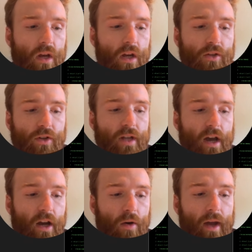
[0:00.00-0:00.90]
So let's now
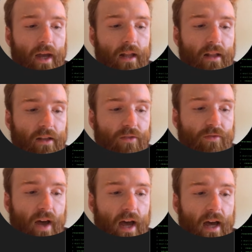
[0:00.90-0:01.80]
go ahead and let's
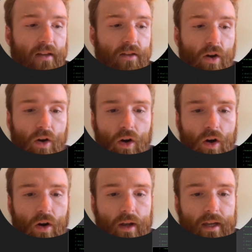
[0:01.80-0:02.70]
find
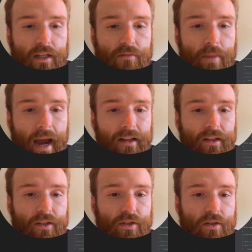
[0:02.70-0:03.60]
our
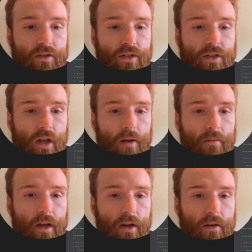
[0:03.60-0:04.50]
isBalanced stub
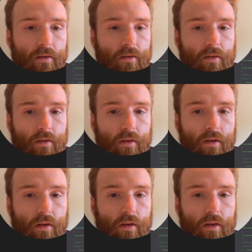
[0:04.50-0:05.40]
here.
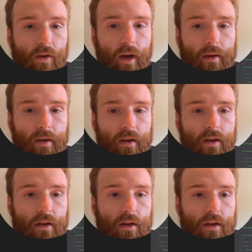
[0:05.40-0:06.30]
Okay.
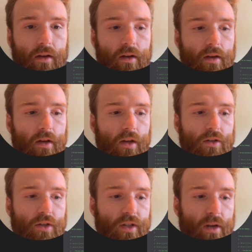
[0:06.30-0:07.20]

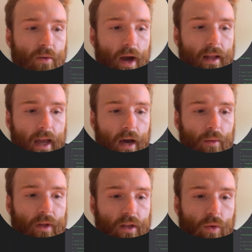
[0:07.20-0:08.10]
So you see right now we
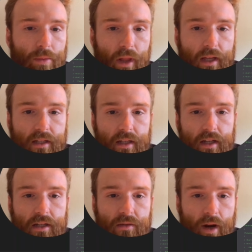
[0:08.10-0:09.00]
need to replace
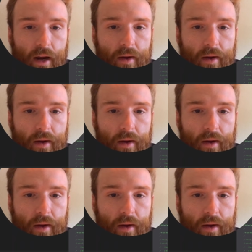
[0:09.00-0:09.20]
this right here.